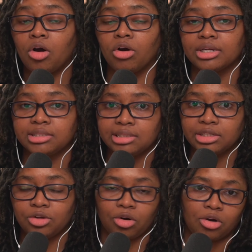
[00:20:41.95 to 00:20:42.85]
aren't
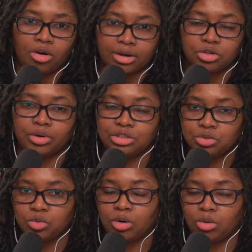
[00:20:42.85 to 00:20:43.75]
good or aren't going
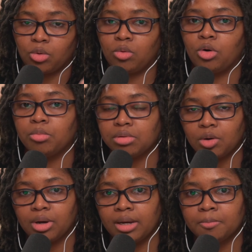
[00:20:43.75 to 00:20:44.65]
to quote unquote
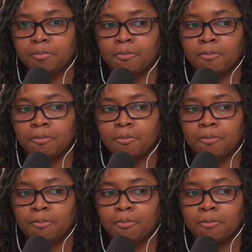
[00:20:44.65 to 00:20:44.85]
blow up.